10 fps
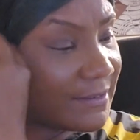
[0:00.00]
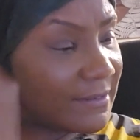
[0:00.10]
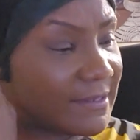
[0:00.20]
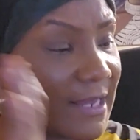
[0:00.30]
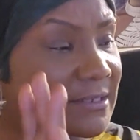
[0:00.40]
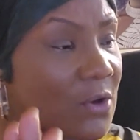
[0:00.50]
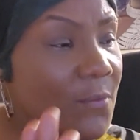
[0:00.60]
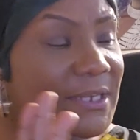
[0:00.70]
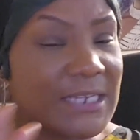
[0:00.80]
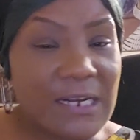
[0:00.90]
There's
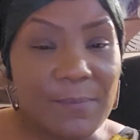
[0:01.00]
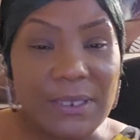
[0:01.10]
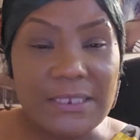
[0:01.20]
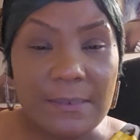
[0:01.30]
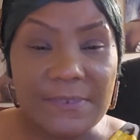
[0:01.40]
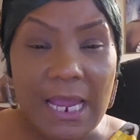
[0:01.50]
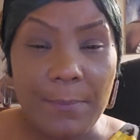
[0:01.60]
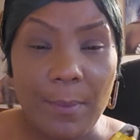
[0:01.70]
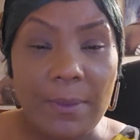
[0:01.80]
always going to be some type of